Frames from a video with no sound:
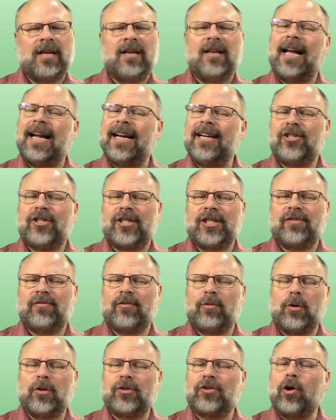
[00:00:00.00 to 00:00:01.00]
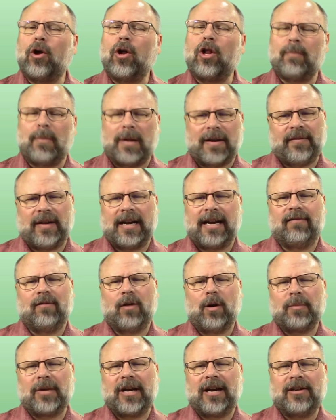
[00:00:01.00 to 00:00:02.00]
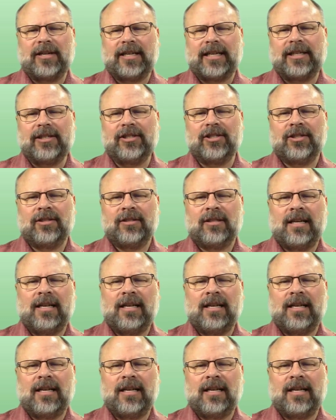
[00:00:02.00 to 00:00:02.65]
I use this for most all of my firearm care needs.